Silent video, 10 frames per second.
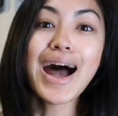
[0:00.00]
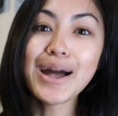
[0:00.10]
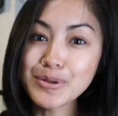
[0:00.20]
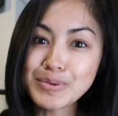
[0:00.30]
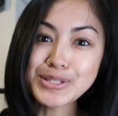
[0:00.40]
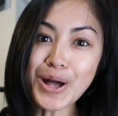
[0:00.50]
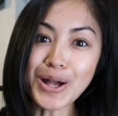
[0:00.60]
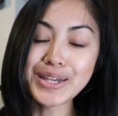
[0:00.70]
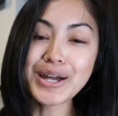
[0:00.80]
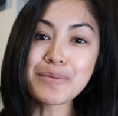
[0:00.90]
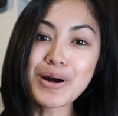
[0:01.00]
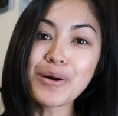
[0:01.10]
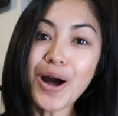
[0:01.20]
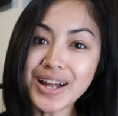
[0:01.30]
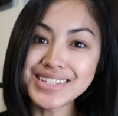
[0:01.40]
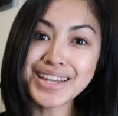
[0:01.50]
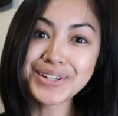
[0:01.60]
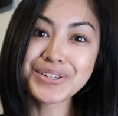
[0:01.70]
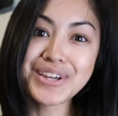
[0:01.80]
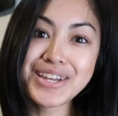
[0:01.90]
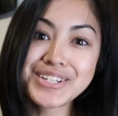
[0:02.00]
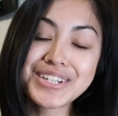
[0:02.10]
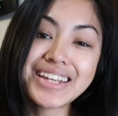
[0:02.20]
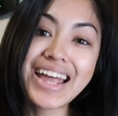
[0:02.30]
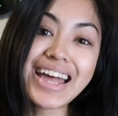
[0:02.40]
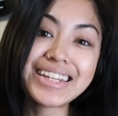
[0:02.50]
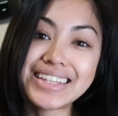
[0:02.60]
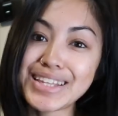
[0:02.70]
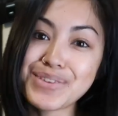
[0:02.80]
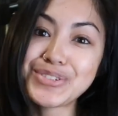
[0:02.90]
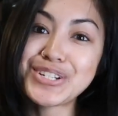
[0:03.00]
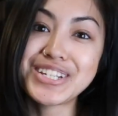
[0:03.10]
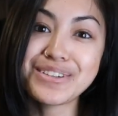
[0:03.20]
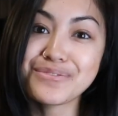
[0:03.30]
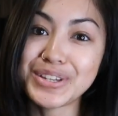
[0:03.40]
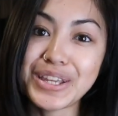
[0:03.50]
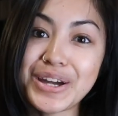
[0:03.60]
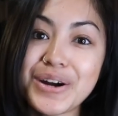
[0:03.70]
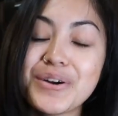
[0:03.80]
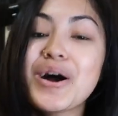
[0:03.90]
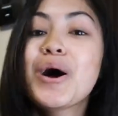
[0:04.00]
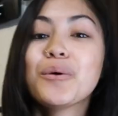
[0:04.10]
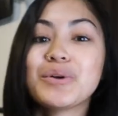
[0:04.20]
I will be talking about content creation and leveraging video,